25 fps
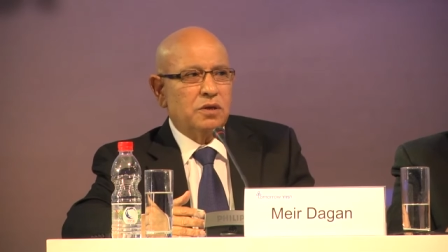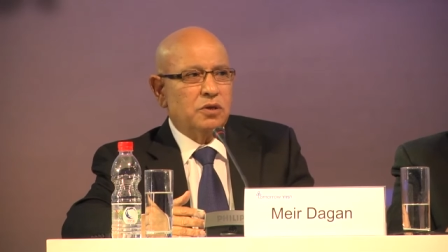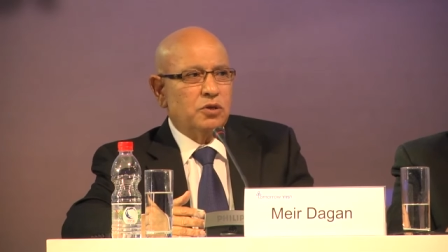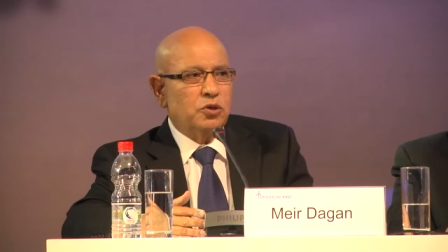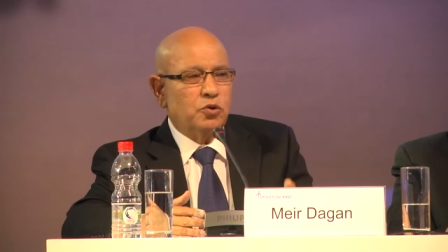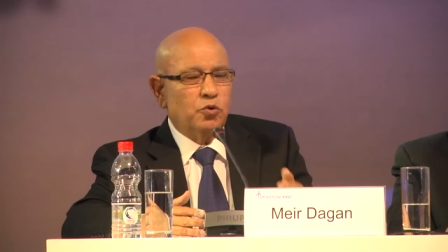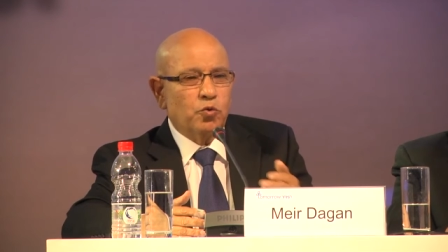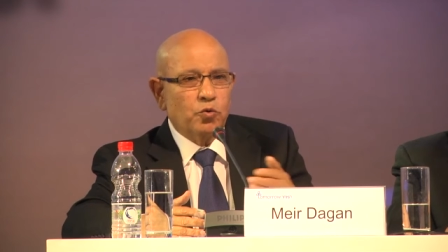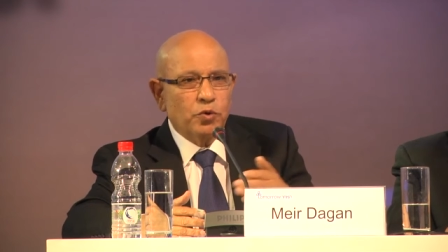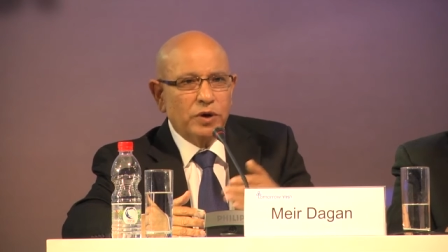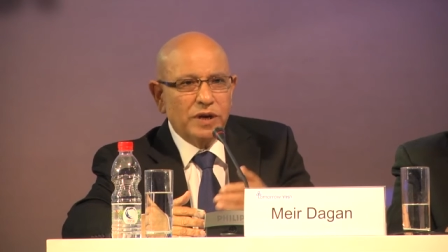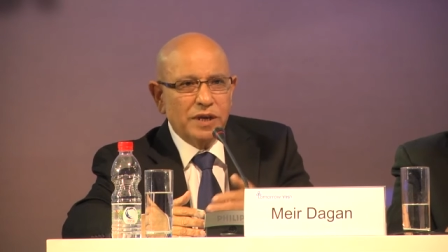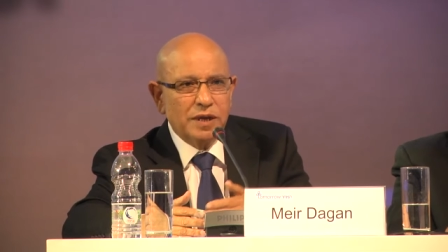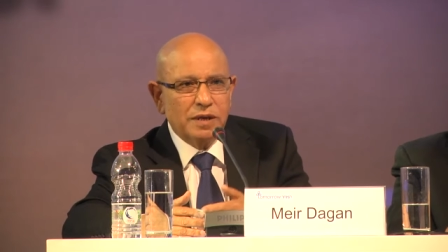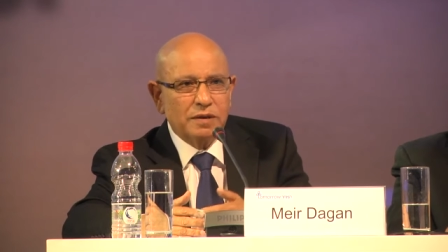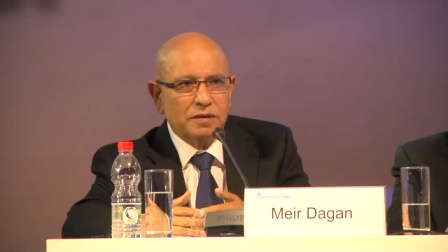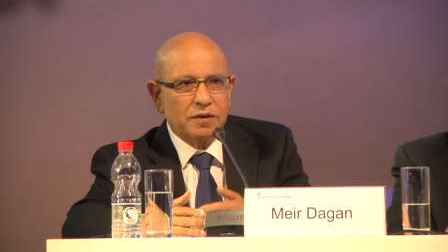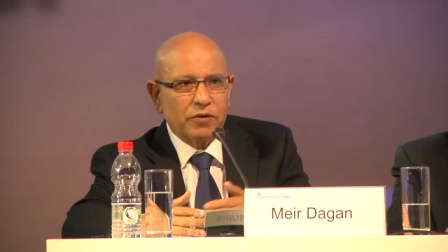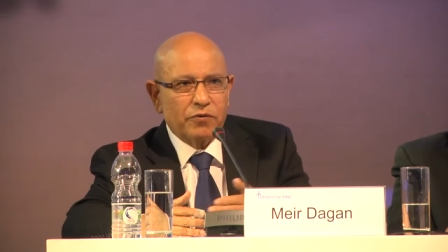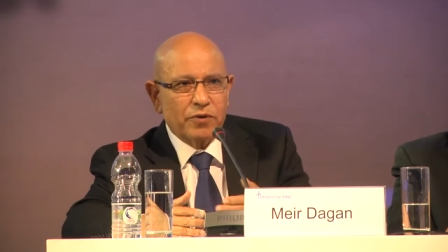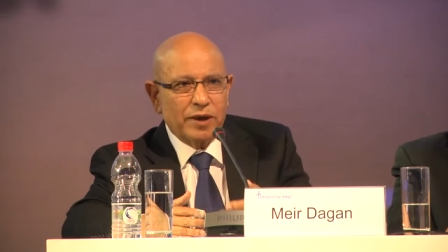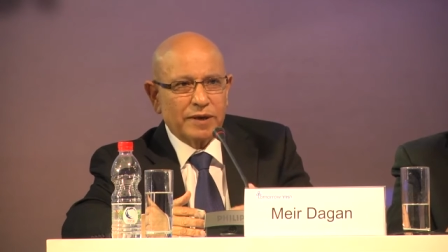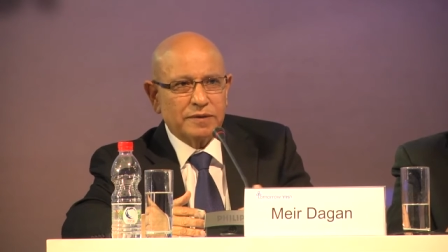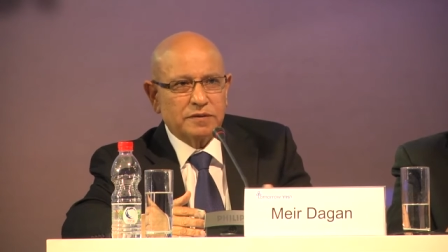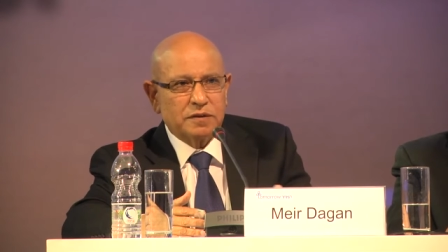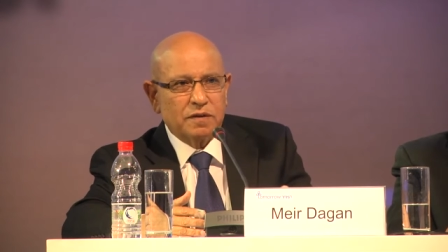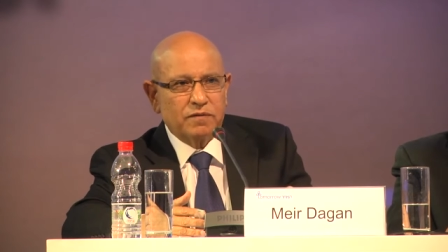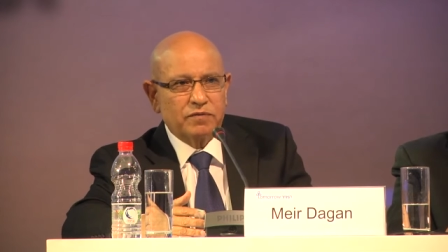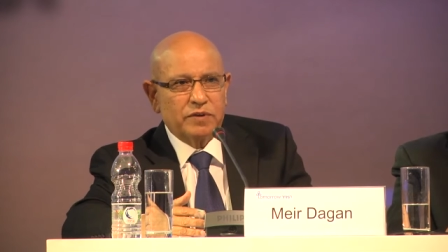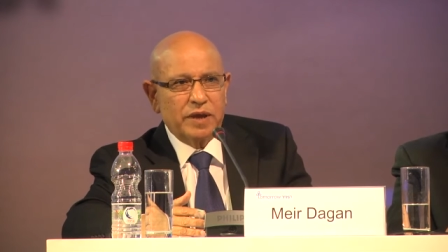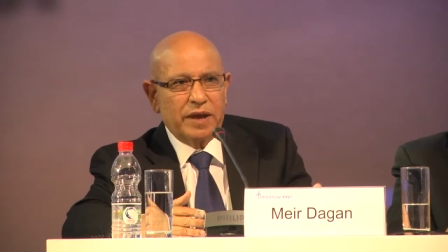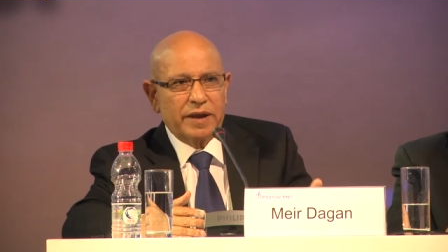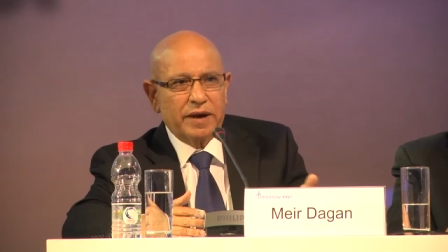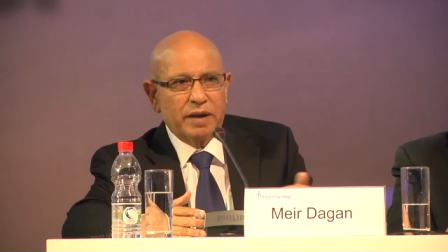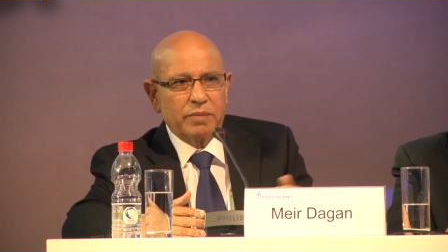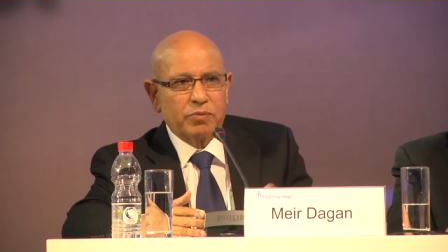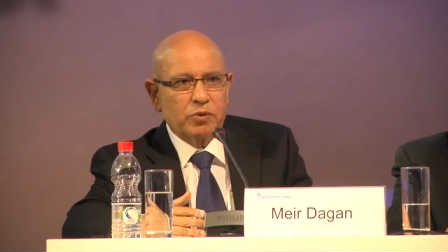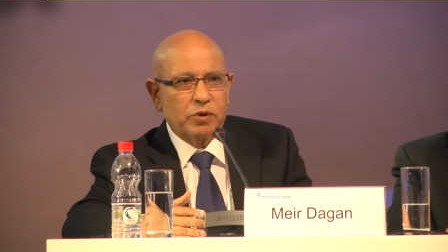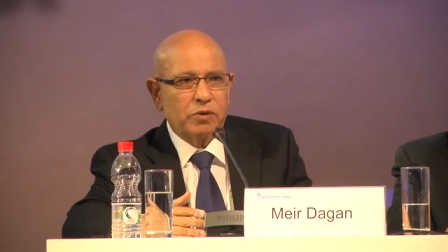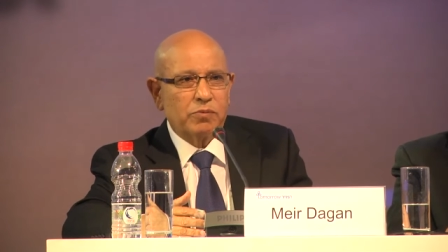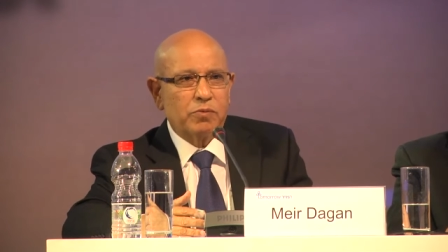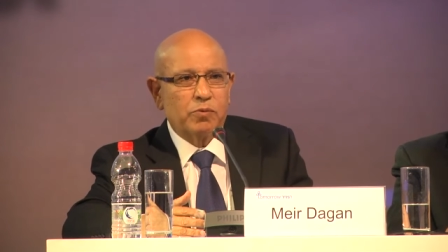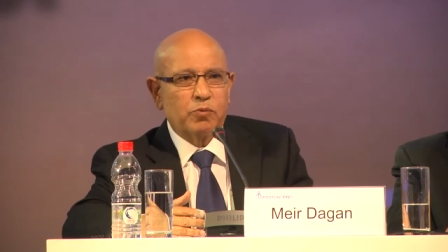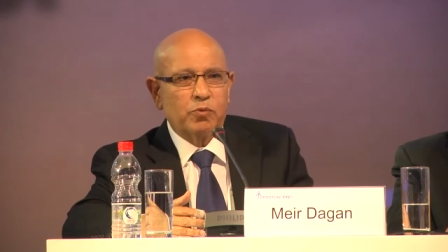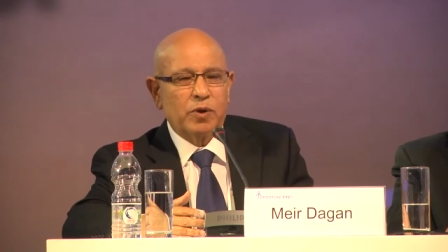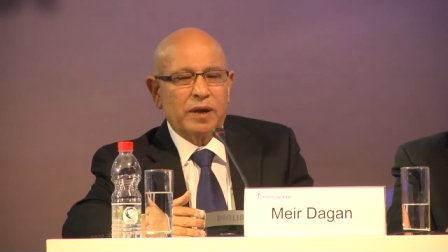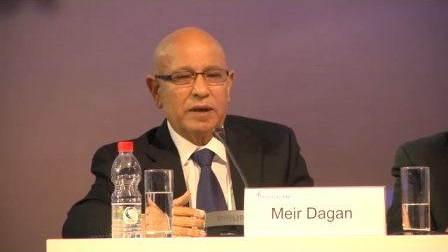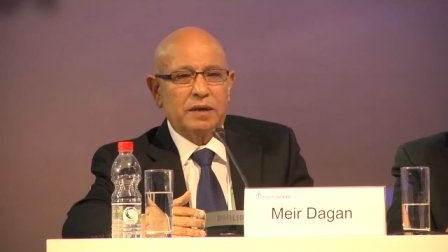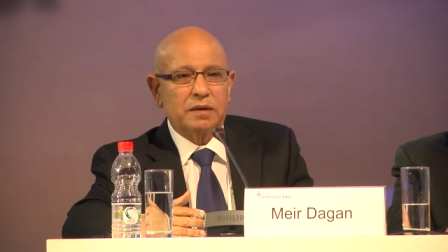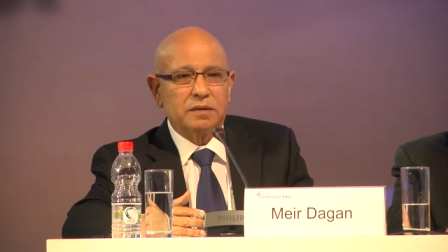You need the rest of the Arab
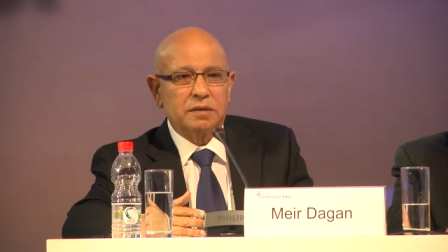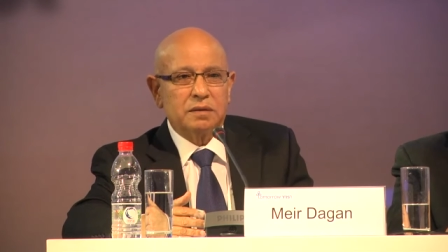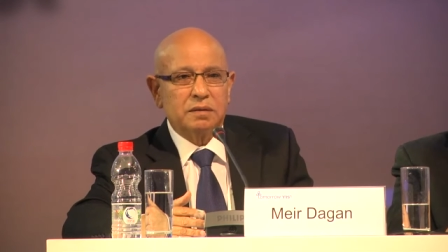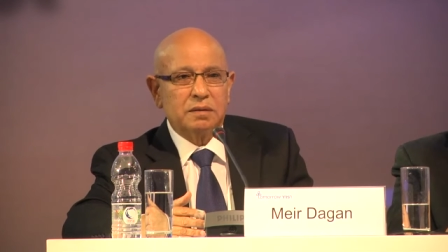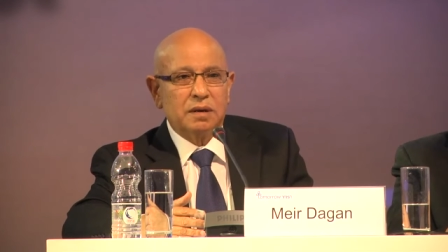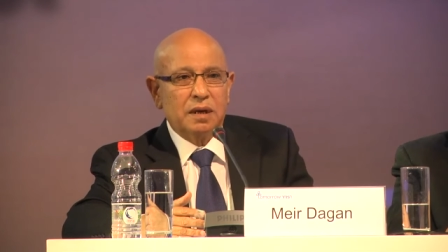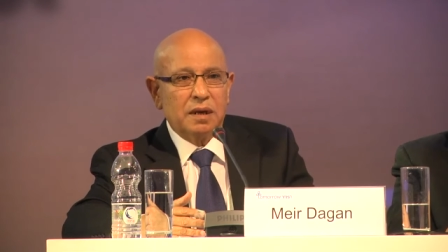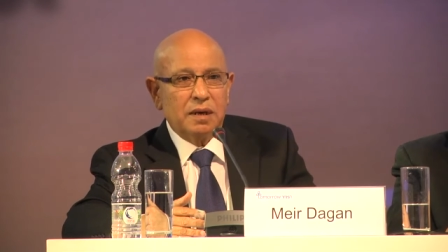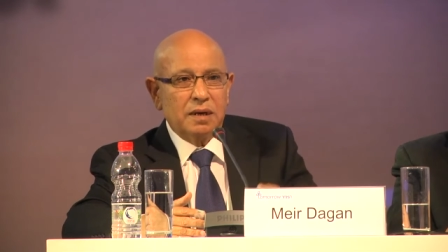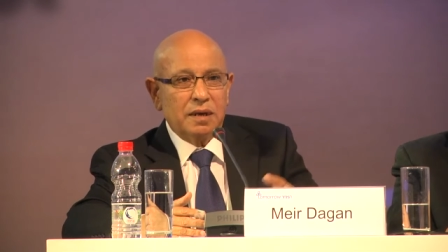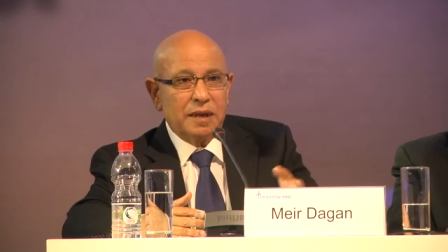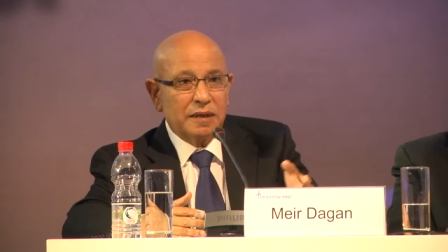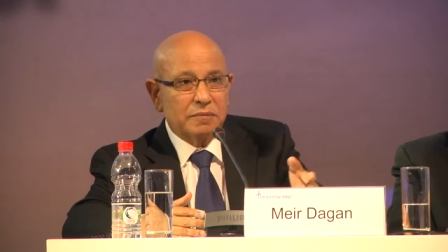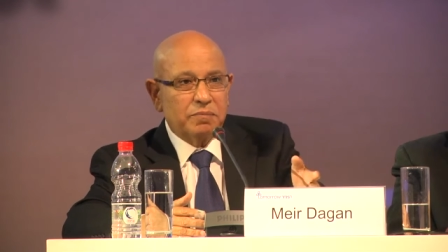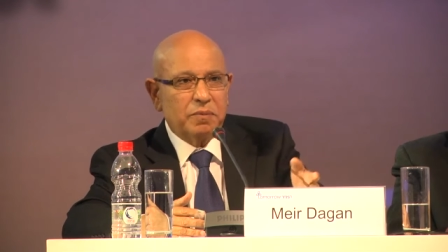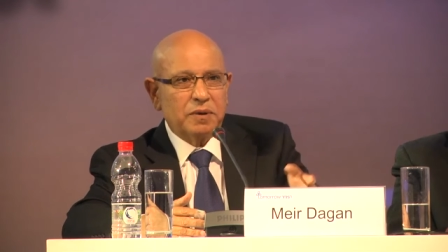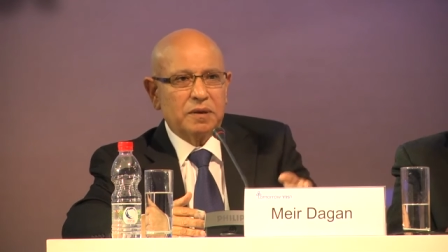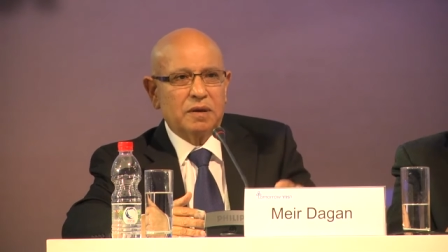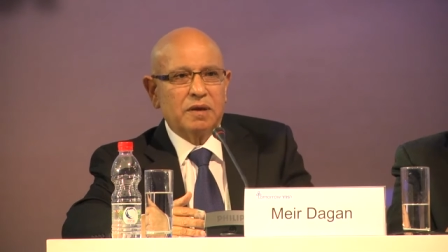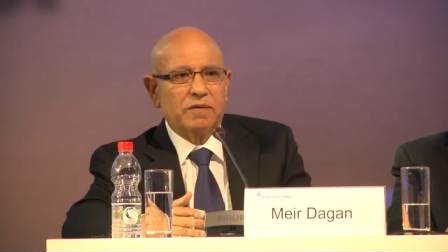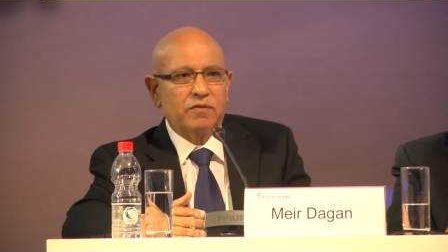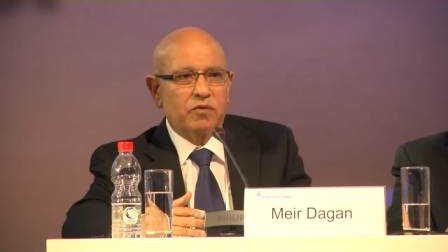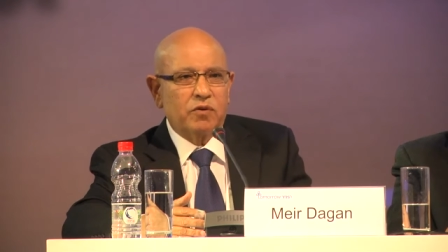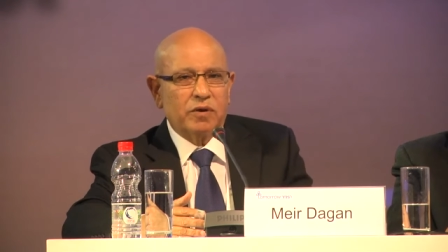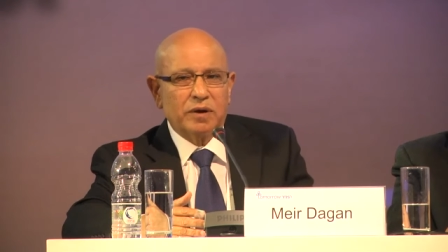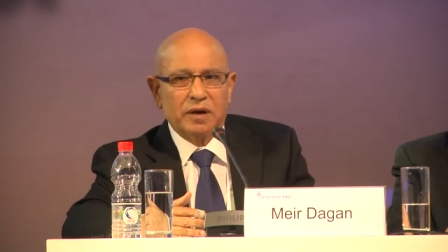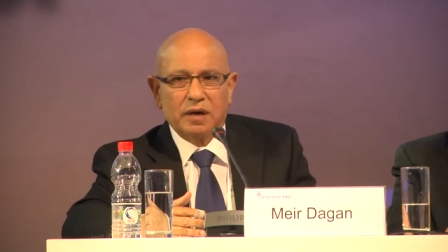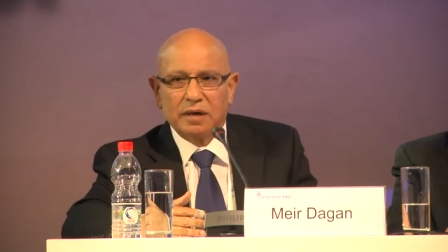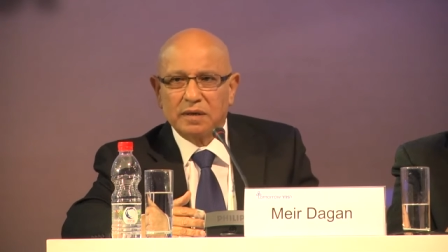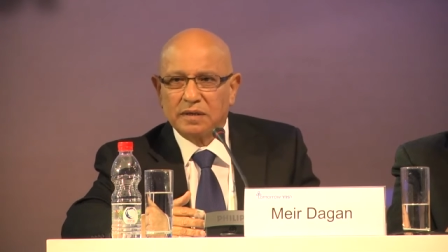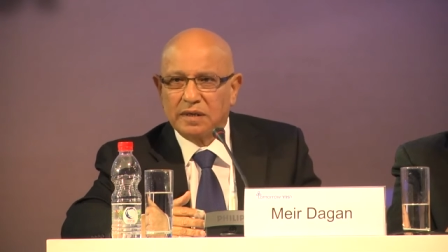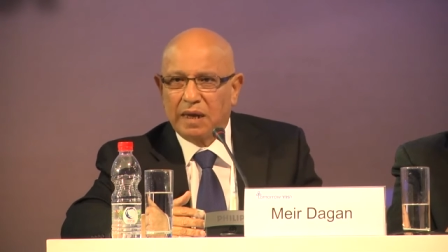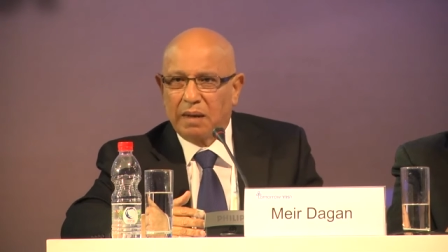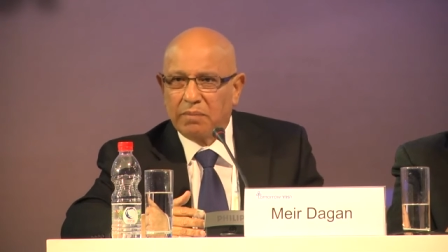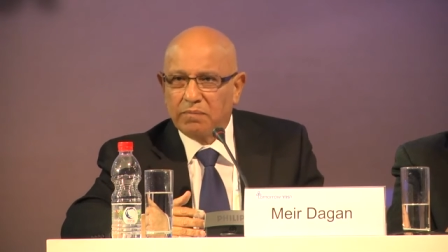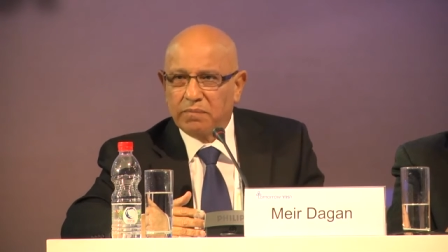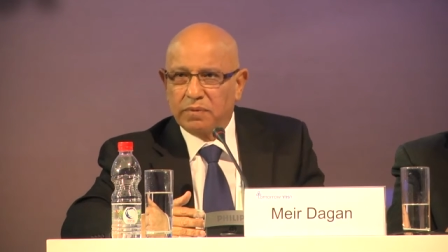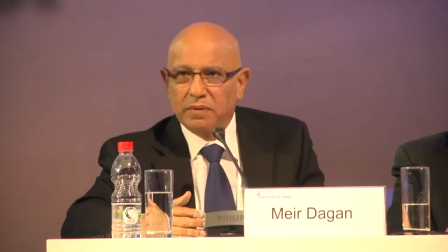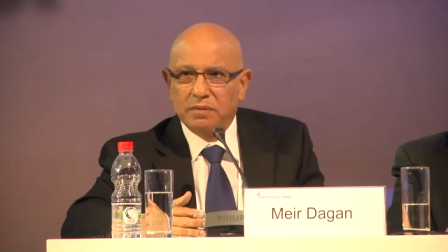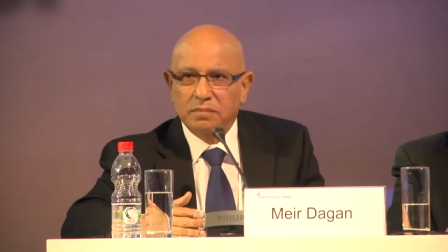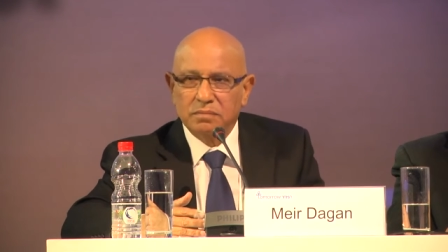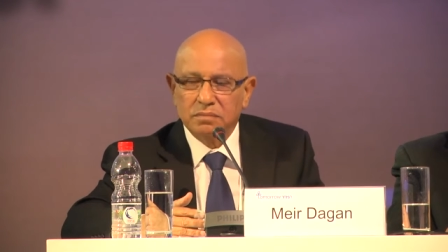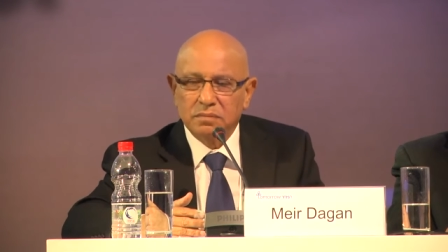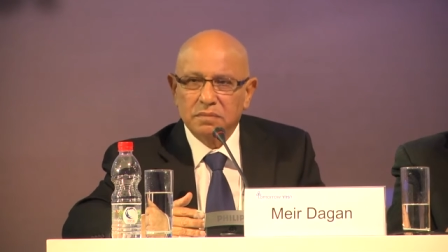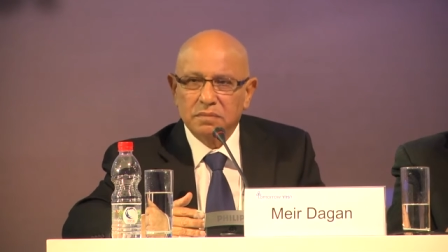world. Let me give you an example.